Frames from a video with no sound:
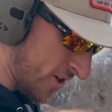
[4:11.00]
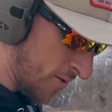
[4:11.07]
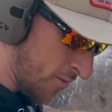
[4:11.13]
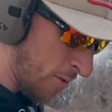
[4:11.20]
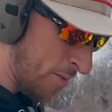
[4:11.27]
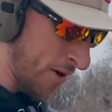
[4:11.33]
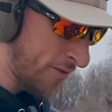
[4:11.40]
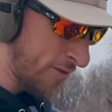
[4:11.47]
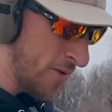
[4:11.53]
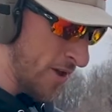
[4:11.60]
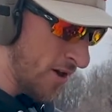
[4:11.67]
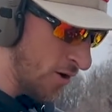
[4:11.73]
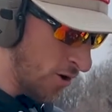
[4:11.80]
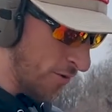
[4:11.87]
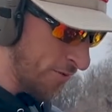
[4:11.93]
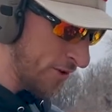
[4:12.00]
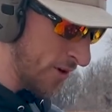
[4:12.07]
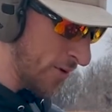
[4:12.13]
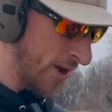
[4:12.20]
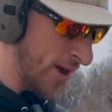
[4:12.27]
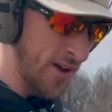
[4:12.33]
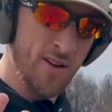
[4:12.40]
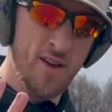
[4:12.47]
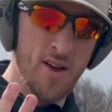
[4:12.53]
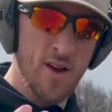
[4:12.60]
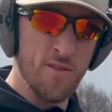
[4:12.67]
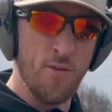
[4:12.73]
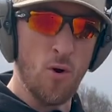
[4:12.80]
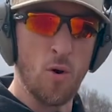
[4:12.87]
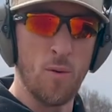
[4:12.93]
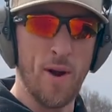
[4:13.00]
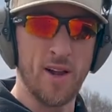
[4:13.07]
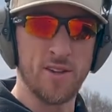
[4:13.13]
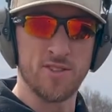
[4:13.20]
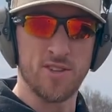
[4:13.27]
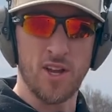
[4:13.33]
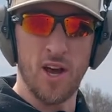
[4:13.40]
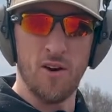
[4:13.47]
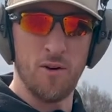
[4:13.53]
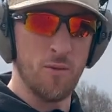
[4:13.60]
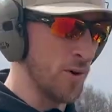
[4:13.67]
and we'll pick from there. And hopefully we got four rounds to go and